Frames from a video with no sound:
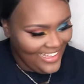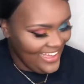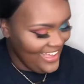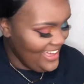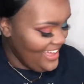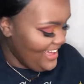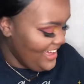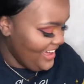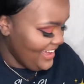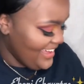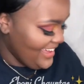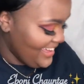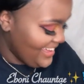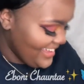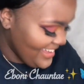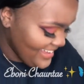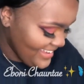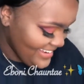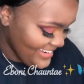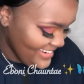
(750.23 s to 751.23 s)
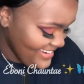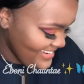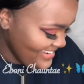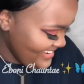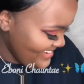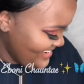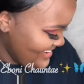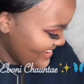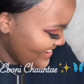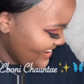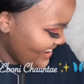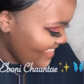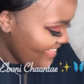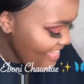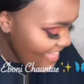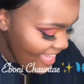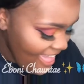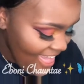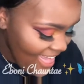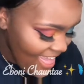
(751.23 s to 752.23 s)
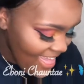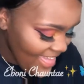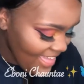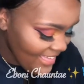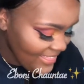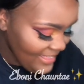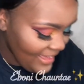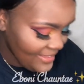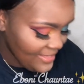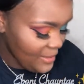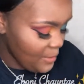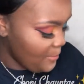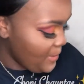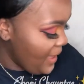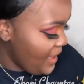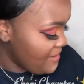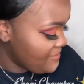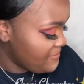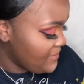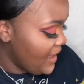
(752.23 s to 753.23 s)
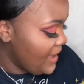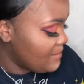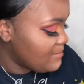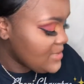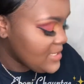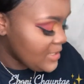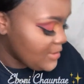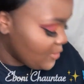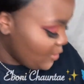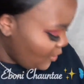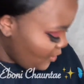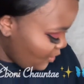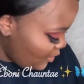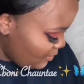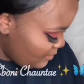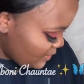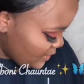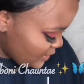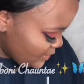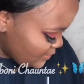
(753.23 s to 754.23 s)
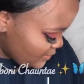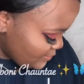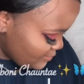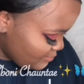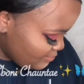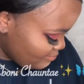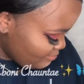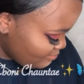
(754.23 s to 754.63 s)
I can't. He like the back flaps and all, boo.